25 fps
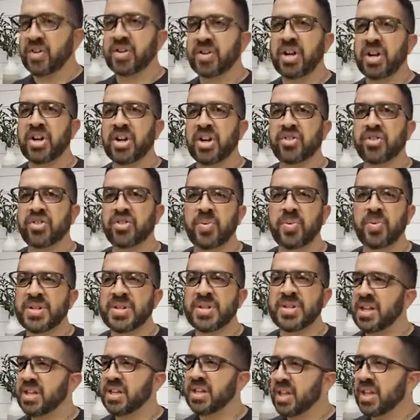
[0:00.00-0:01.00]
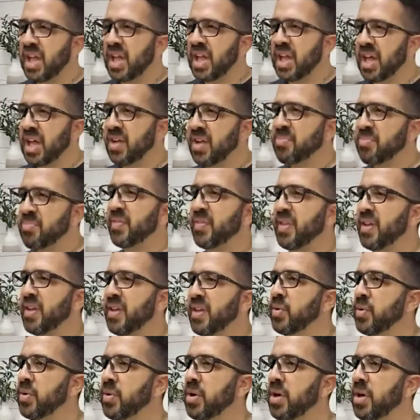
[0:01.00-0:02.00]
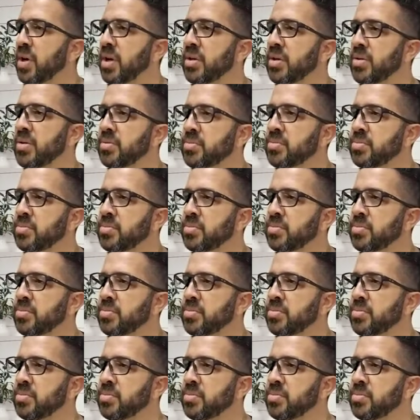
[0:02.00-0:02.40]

in our country, we see a lot of bad things going on.